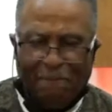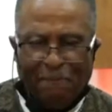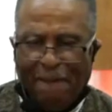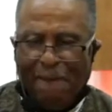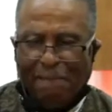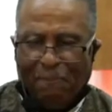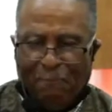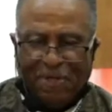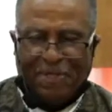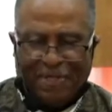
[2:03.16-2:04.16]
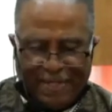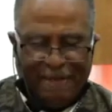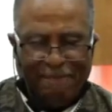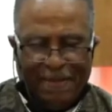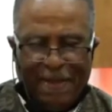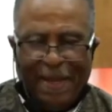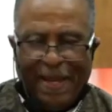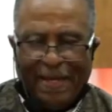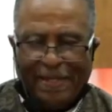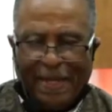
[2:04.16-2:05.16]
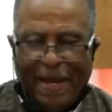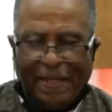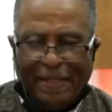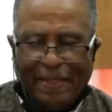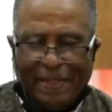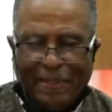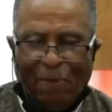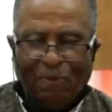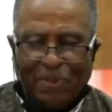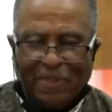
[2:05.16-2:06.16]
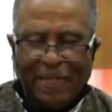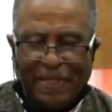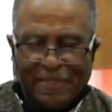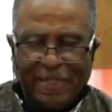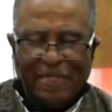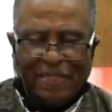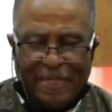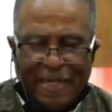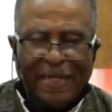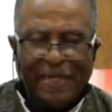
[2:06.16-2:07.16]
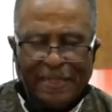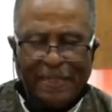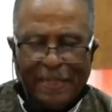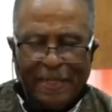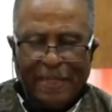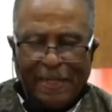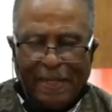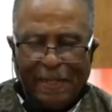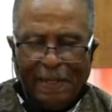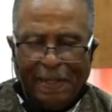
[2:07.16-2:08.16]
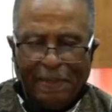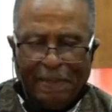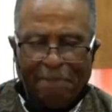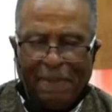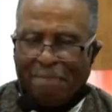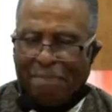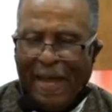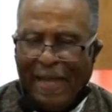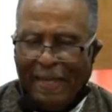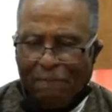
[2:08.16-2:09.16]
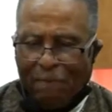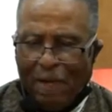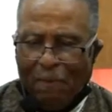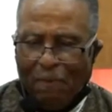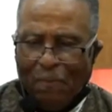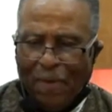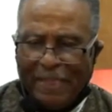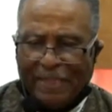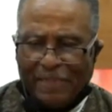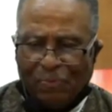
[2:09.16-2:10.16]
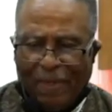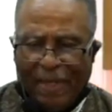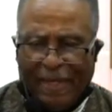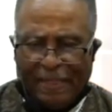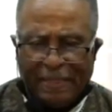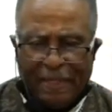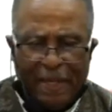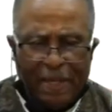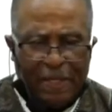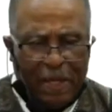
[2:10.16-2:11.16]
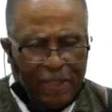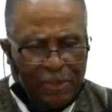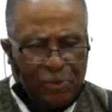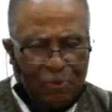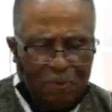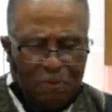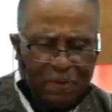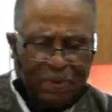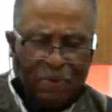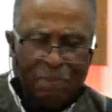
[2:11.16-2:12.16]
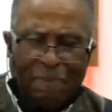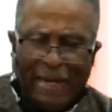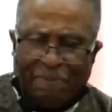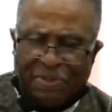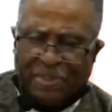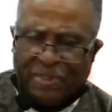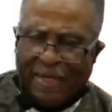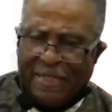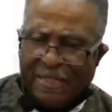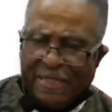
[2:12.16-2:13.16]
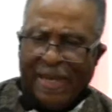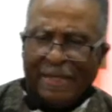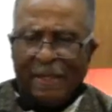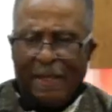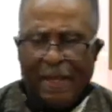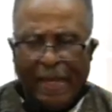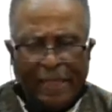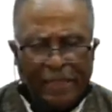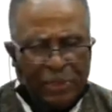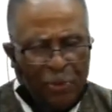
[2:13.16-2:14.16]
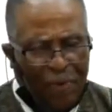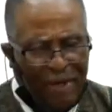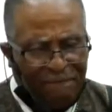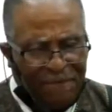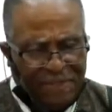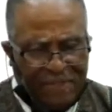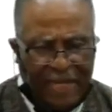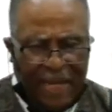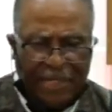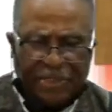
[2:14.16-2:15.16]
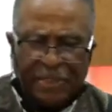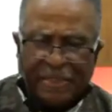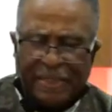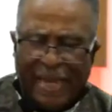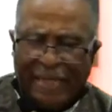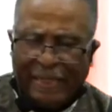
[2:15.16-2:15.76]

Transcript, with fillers: I'm, I'm, appreciative, and God knows it's it's needed. Uh, amid my uh, week this week, and uh, two two Bible studies, and uh, doing visitation, and